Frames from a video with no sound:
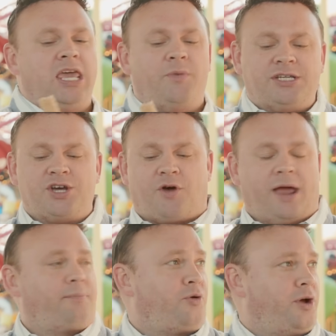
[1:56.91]
He went to
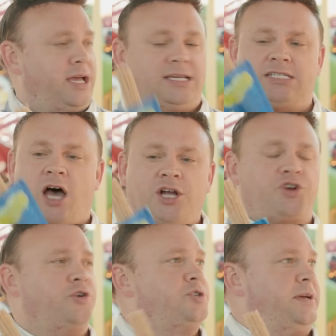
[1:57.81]
Grand Prix, saw
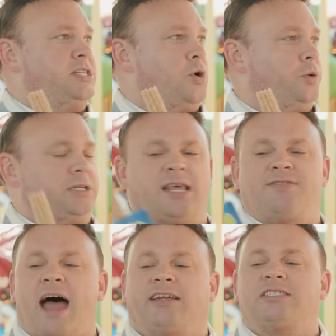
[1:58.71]
churros being sold, and
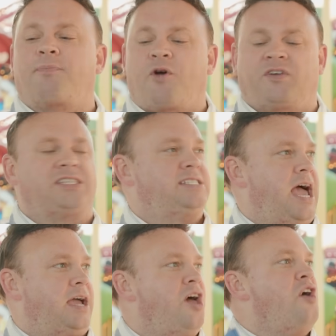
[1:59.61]
said that is the perfect
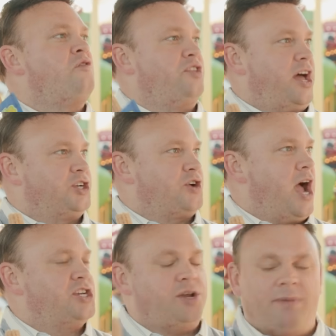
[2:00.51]
snack for that
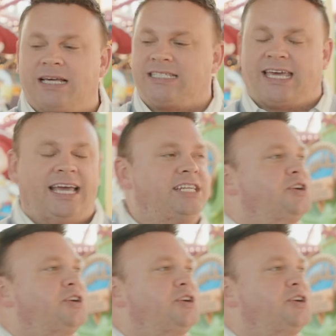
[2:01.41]
attraction, because the kids